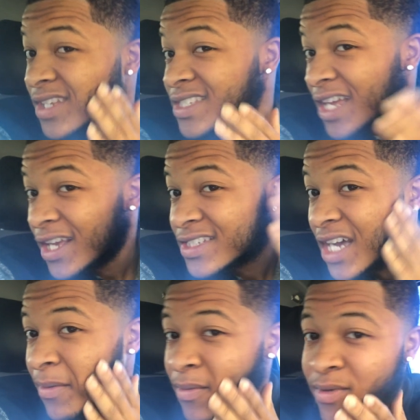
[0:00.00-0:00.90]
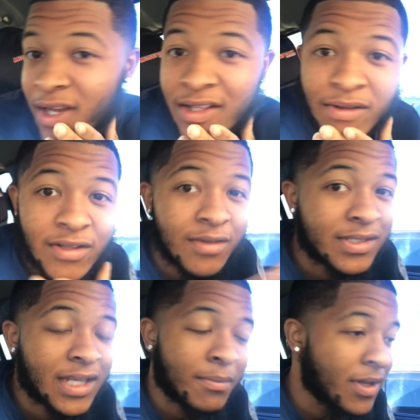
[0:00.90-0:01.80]
That's how it's coming, bro. you know what I'm
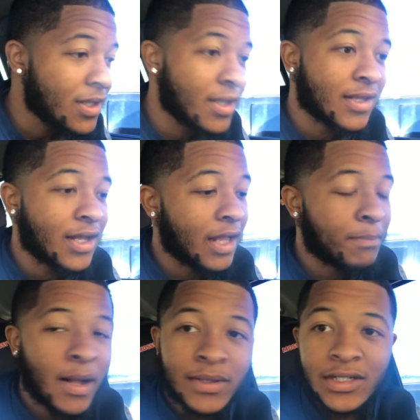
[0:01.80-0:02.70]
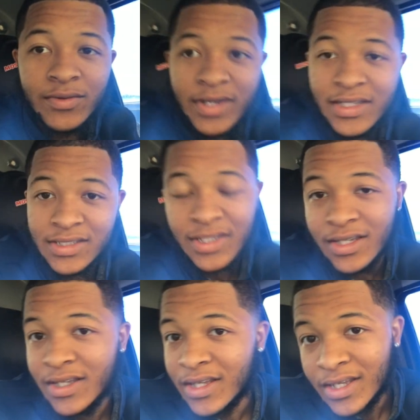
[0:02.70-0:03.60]
saying? I'm in there now. I popped the earrings
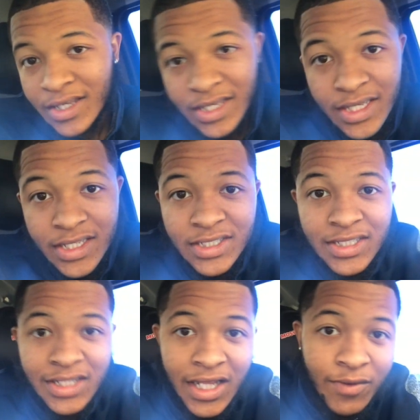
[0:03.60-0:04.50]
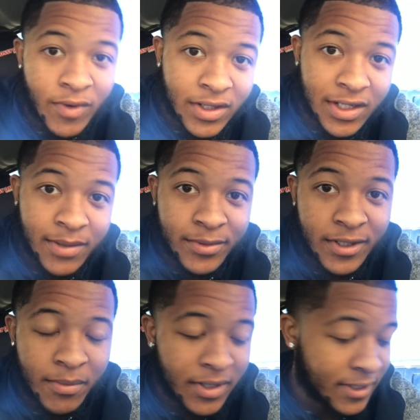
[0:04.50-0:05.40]
in. It's just lit right now,
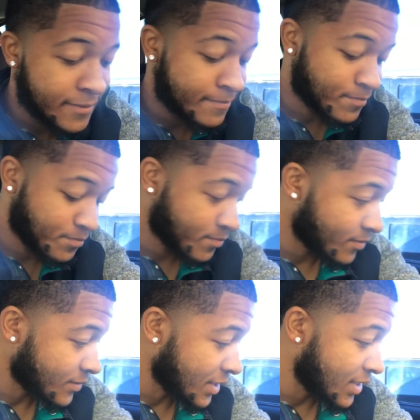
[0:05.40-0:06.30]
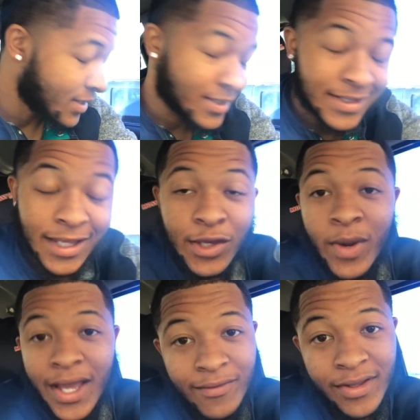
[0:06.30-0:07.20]
bro. I mean, there you
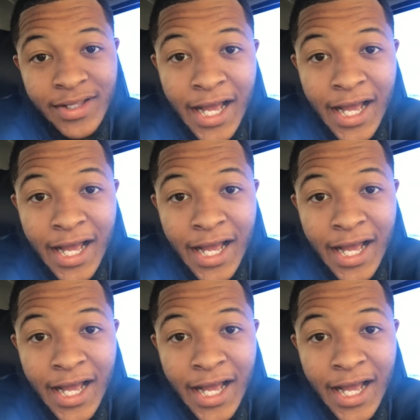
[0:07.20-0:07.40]
have it.